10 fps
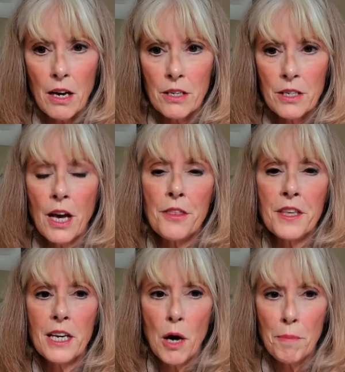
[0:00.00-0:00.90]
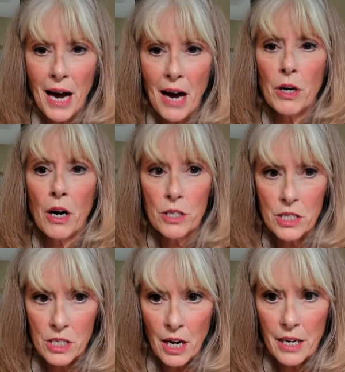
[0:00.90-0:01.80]
nothing about our
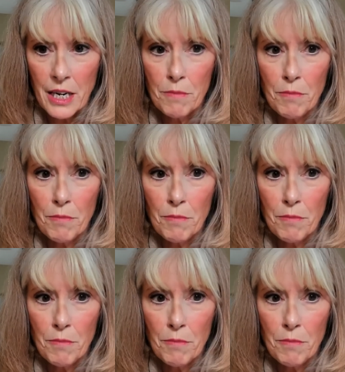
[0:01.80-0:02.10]
study,